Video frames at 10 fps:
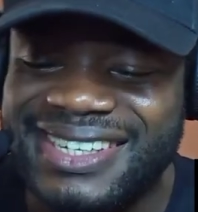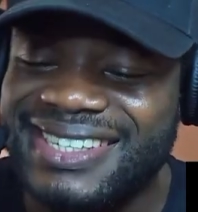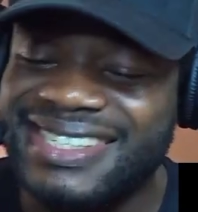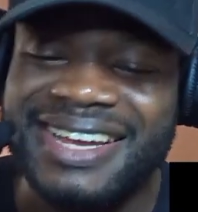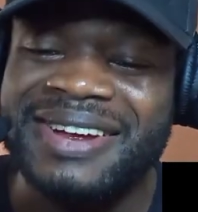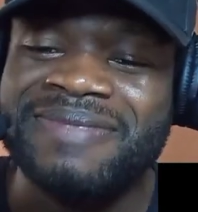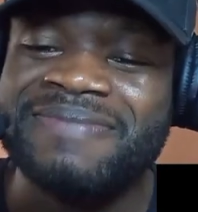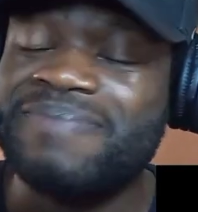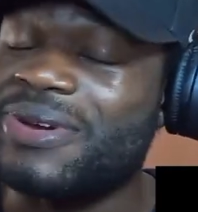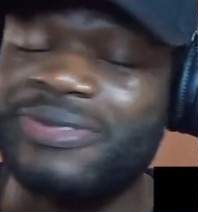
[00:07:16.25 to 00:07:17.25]
Oh,
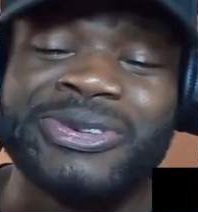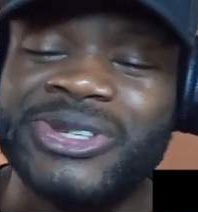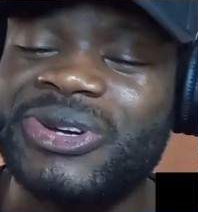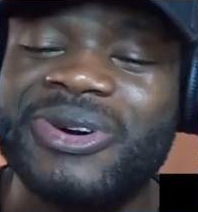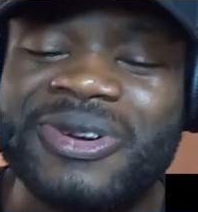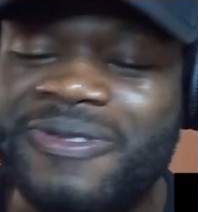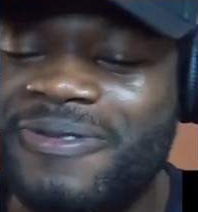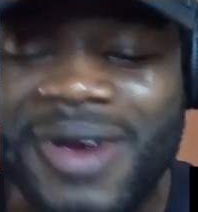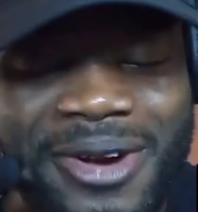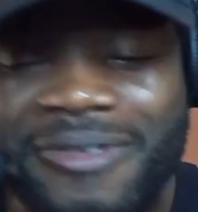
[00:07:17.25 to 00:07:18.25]
damn, beautiful song,
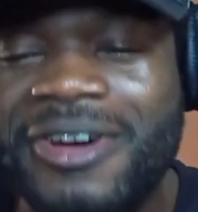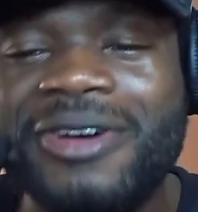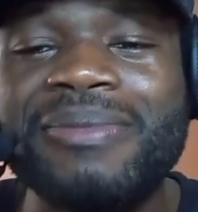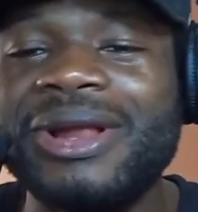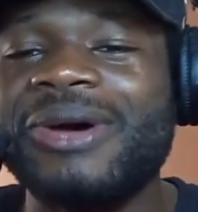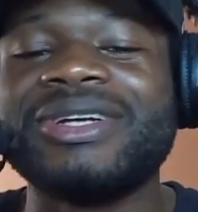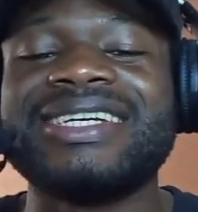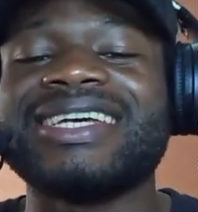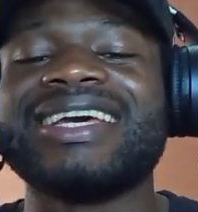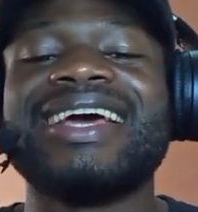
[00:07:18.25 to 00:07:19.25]
very, very
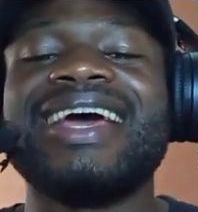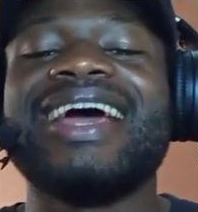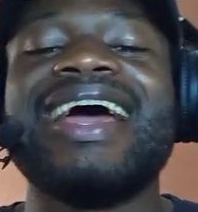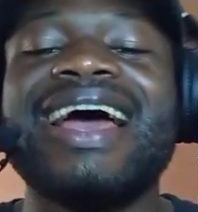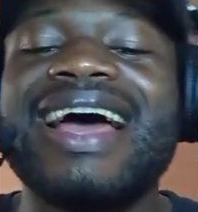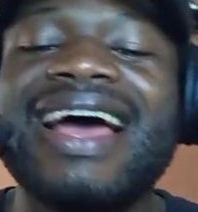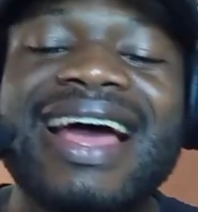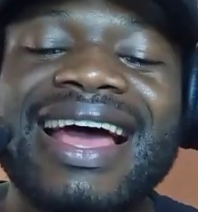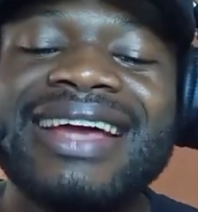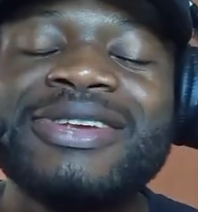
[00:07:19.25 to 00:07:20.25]
melodic.
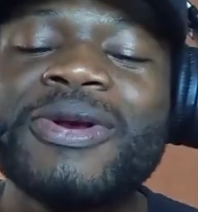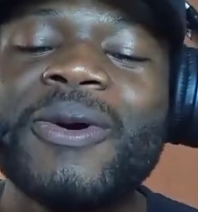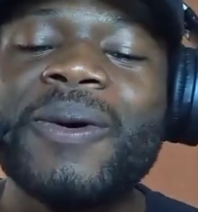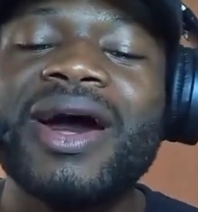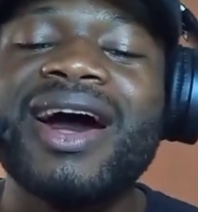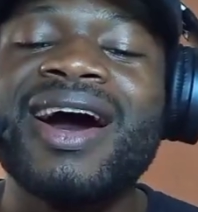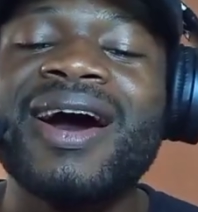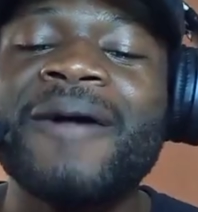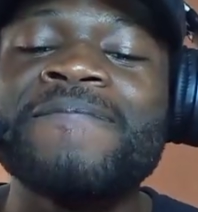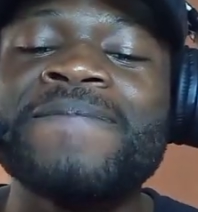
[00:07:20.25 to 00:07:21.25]
And you know,
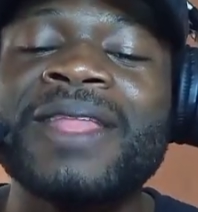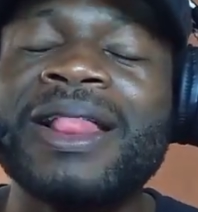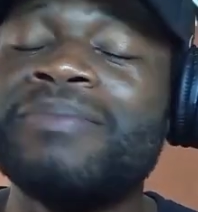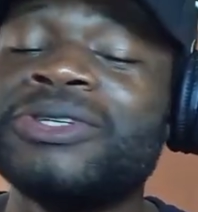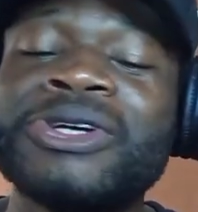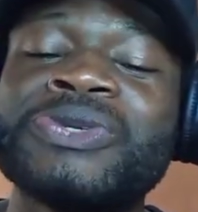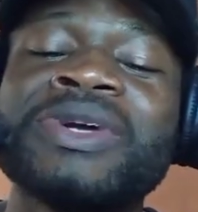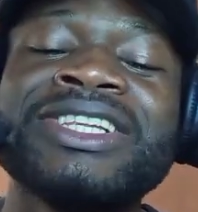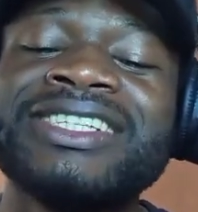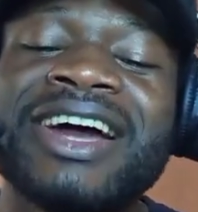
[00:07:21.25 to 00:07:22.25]
uh, let me just
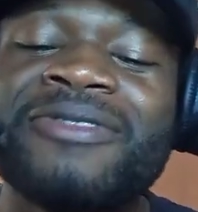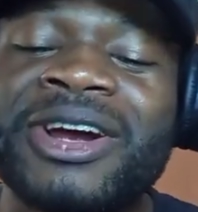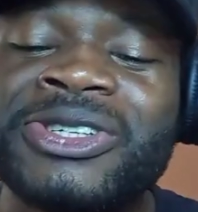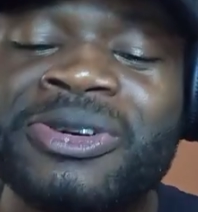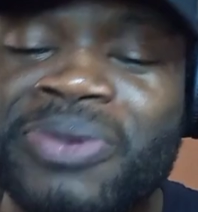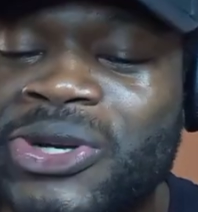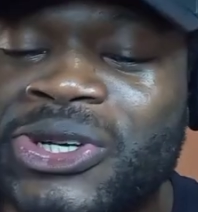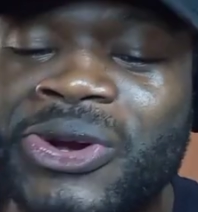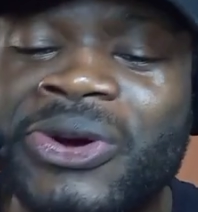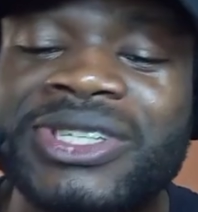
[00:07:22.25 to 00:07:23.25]
quickly dive right to the
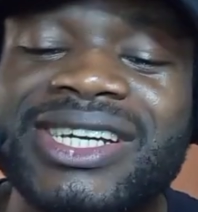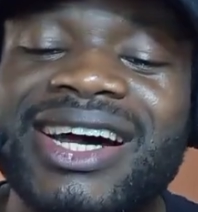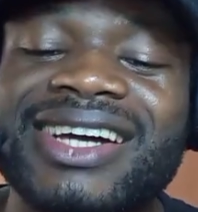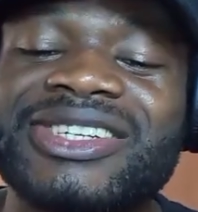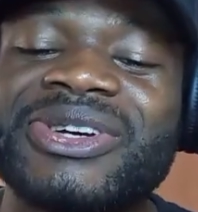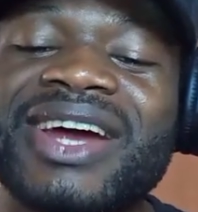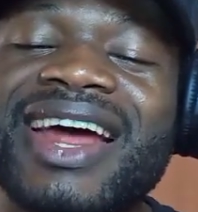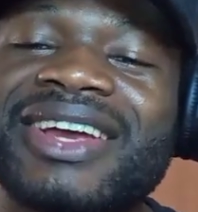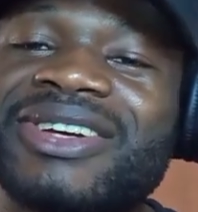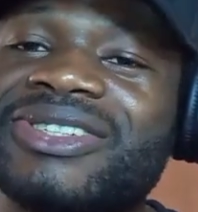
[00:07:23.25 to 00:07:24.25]
pros and cons, guys, so
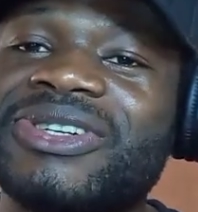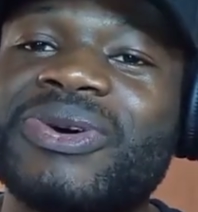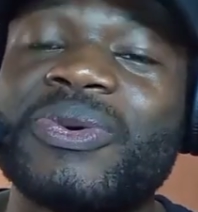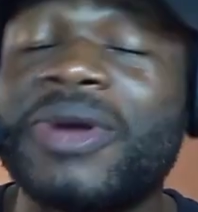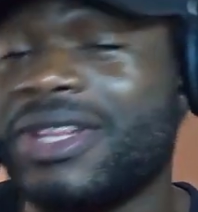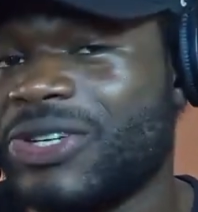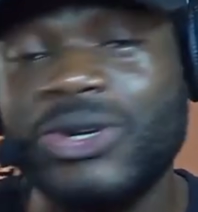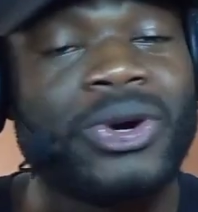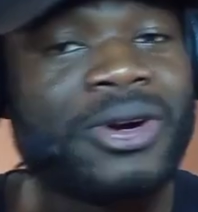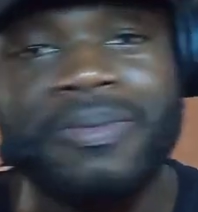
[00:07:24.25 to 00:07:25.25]
that I can, you know, quickly
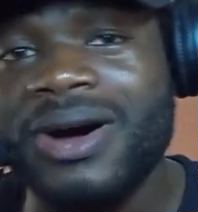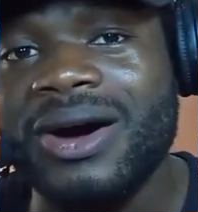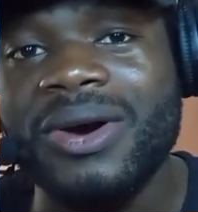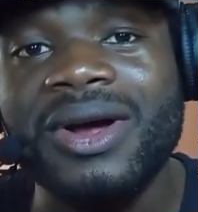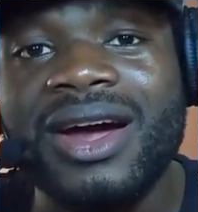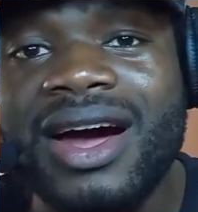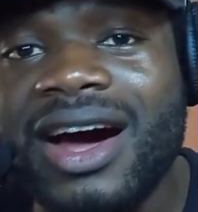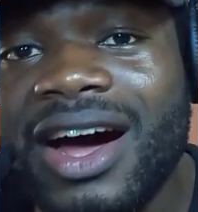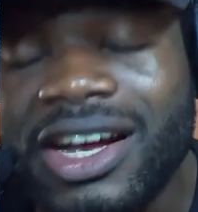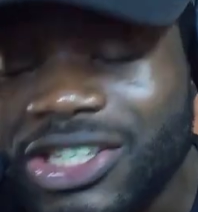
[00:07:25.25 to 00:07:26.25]
talk about
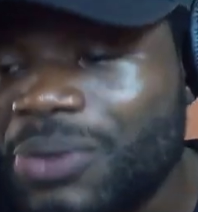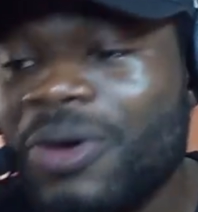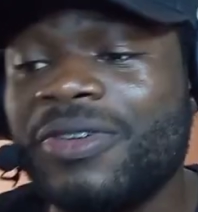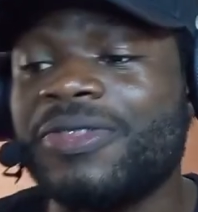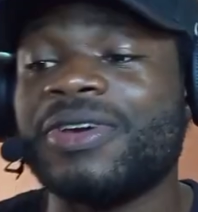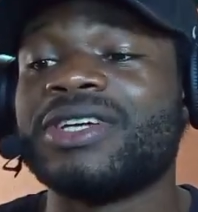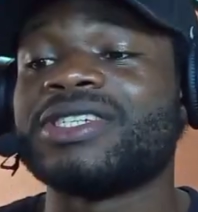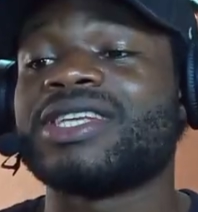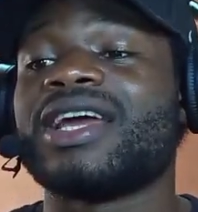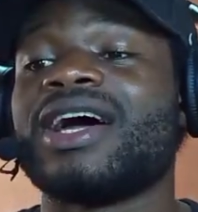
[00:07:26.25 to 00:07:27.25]
uh, some of the
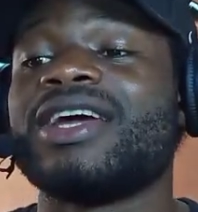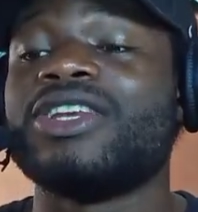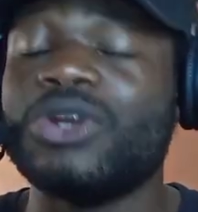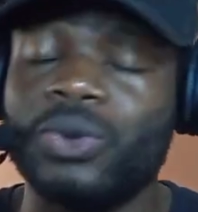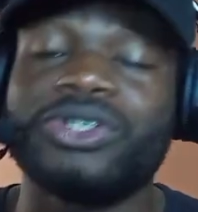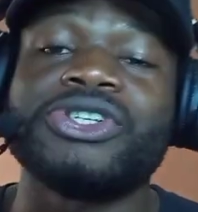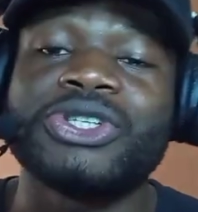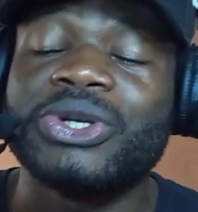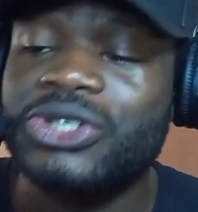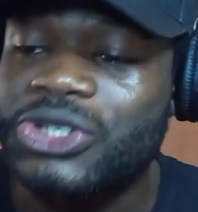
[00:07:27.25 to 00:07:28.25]
things that I
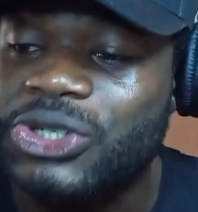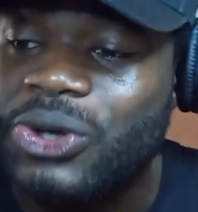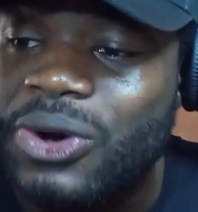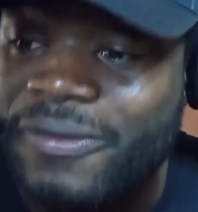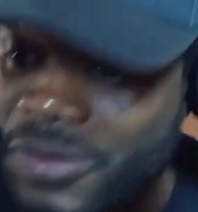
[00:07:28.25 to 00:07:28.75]
noticed on this song.